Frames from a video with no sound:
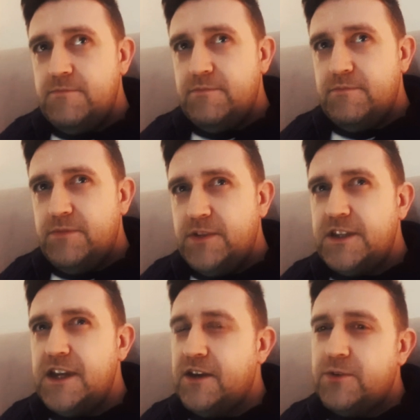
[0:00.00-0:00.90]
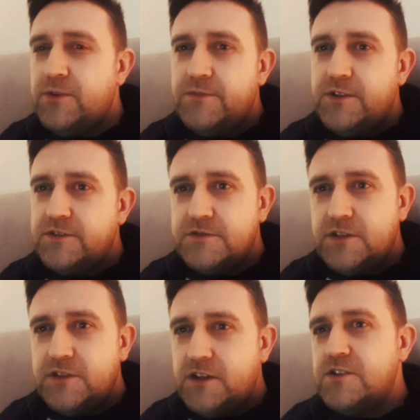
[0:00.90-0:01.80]
But yeah, that one
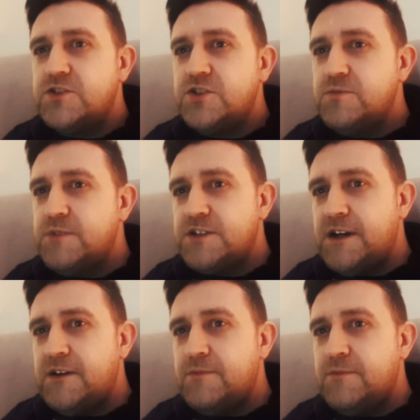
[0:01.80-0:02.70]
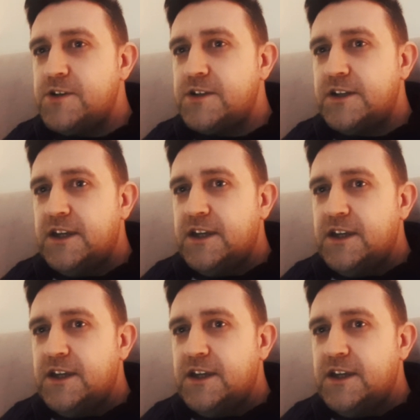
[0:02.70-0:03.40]
I don't know too much about, but